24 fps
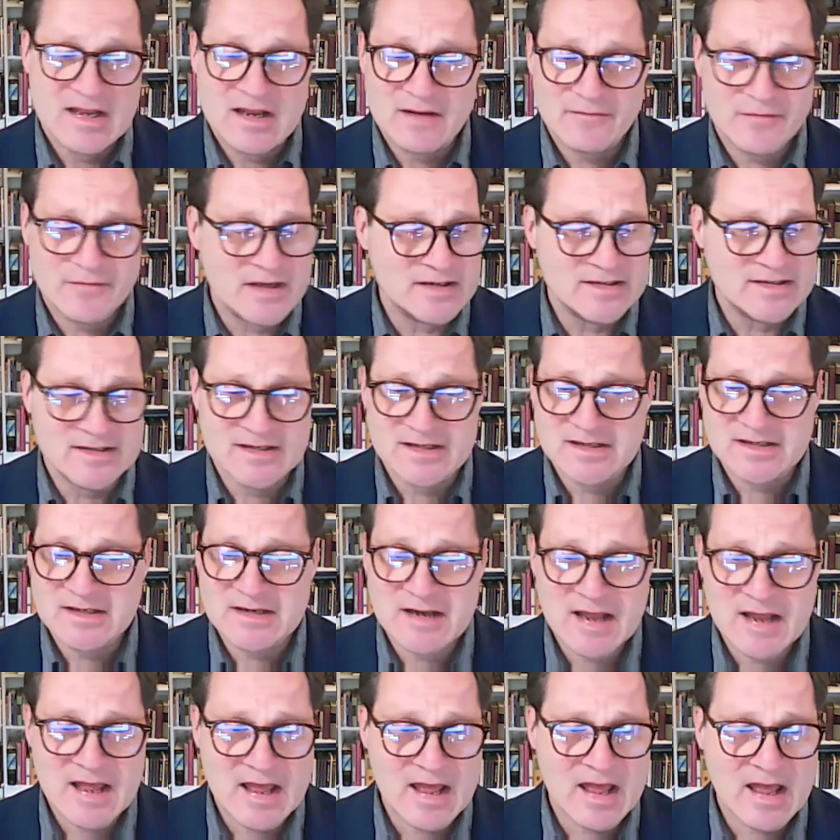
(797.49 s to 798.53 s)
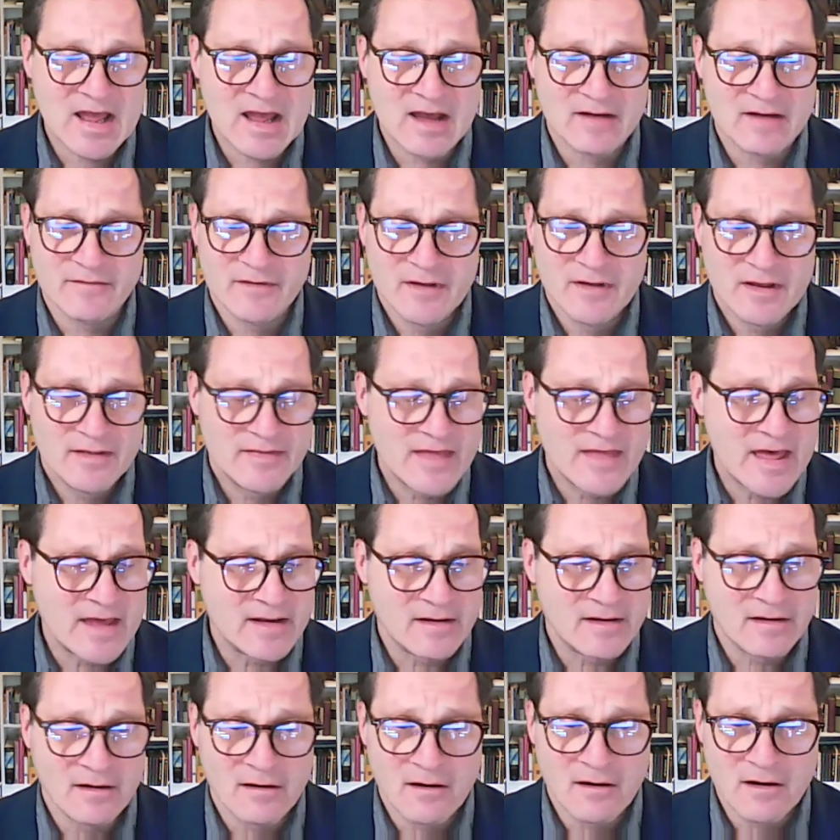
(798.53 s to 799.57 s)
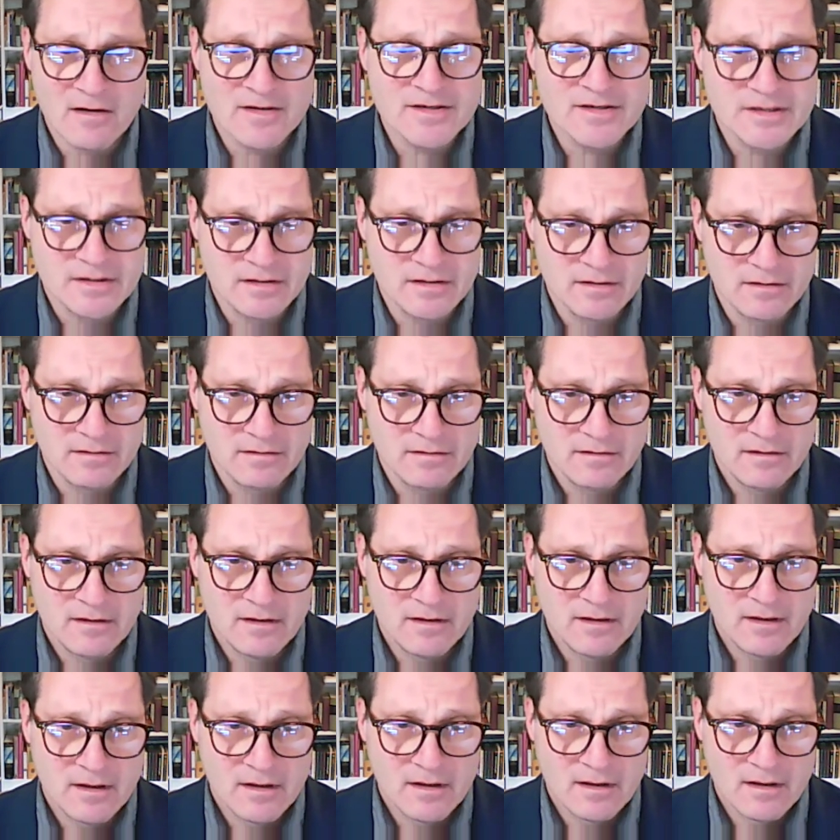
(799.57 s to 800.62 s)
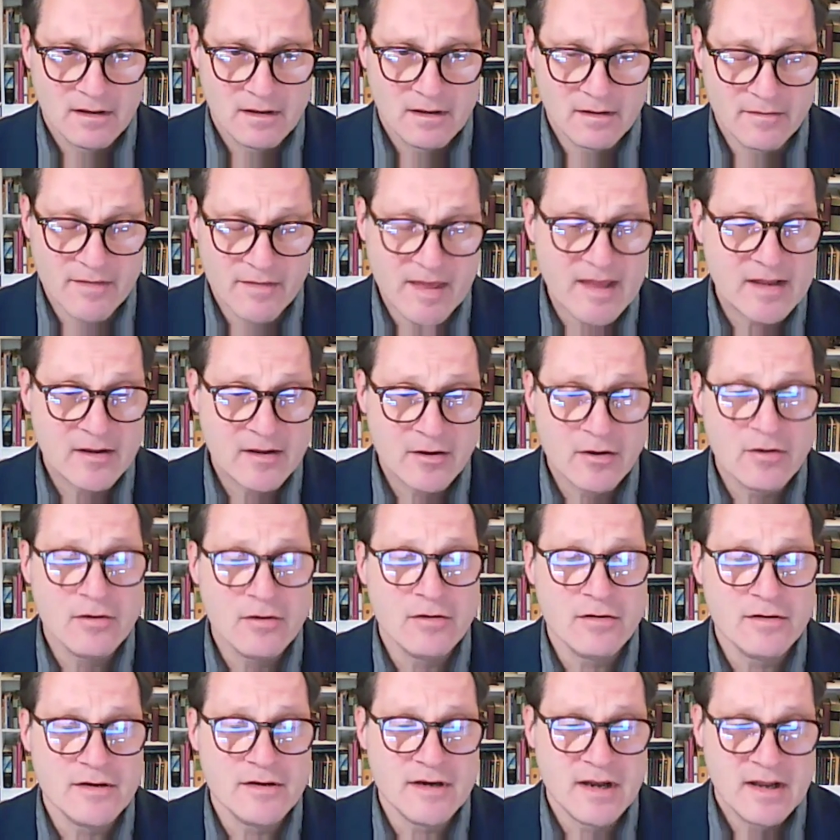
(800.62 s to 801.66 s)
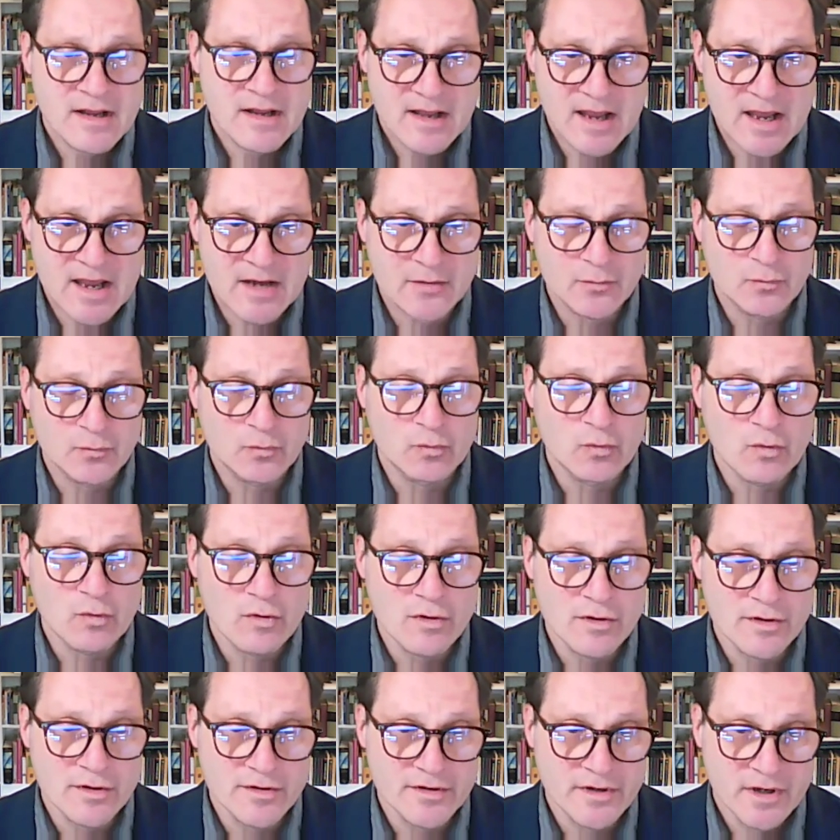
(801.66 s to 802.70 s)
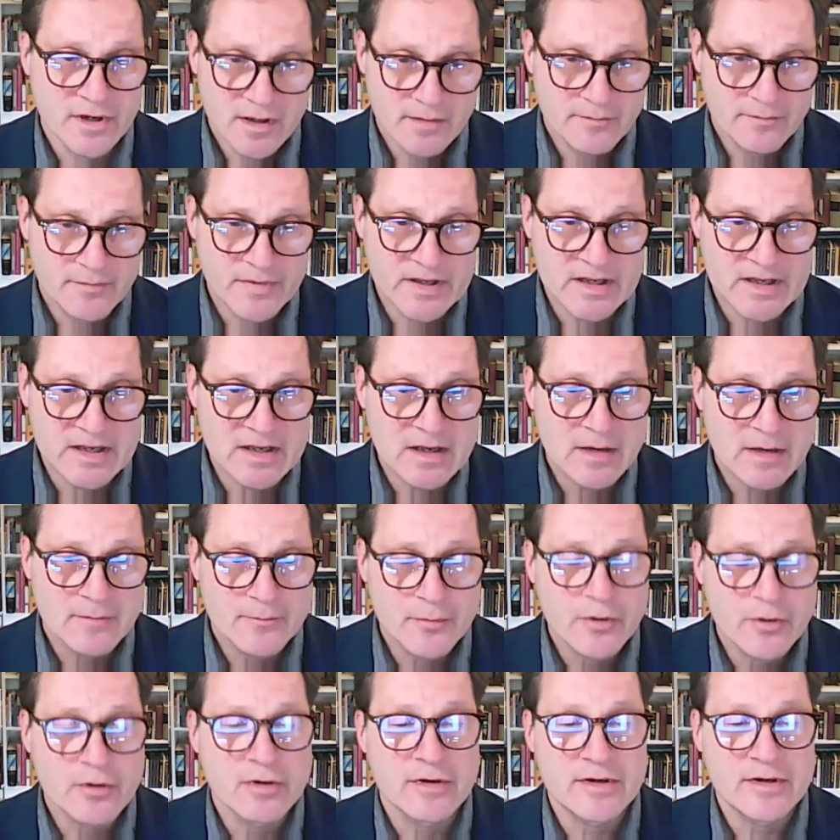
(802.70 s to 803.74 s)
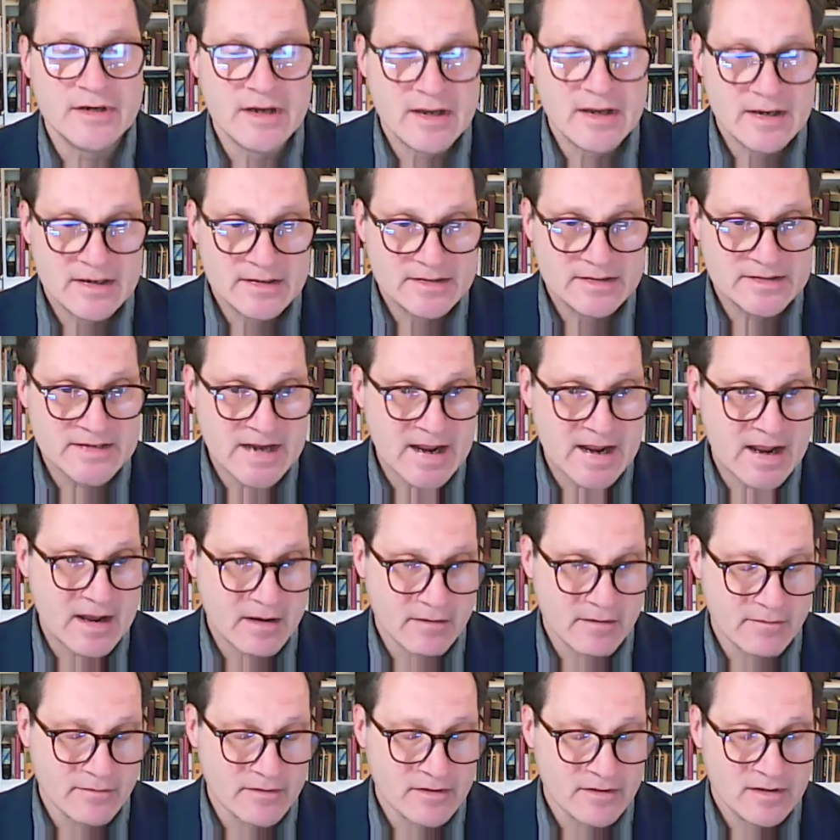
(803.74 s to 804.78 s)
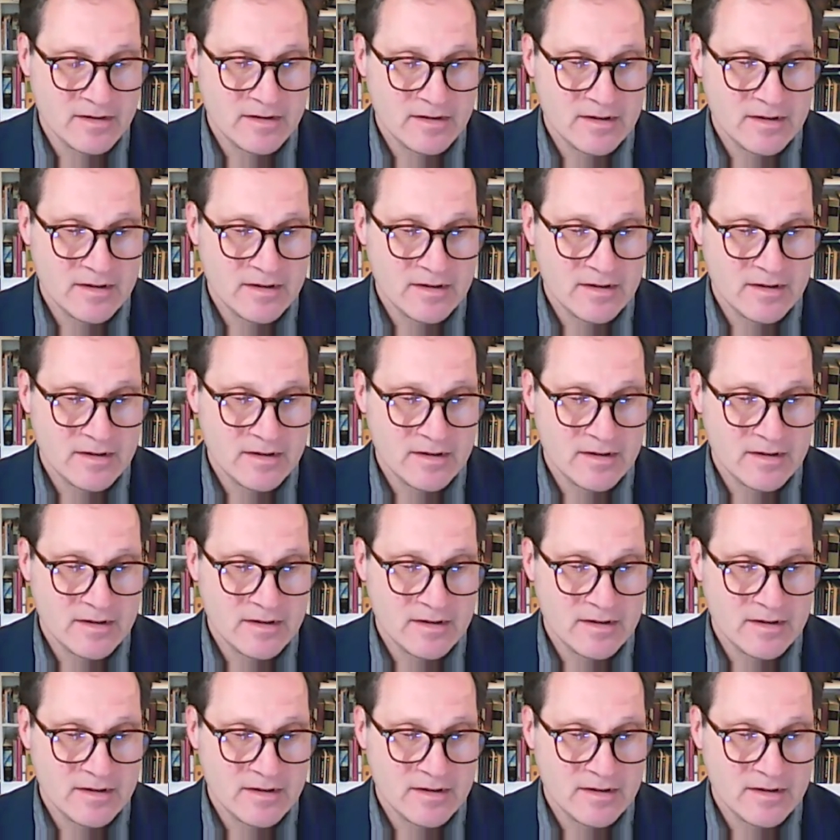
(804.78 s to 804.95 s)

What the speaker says: If they didn't have that arsenal, they could and would be put down.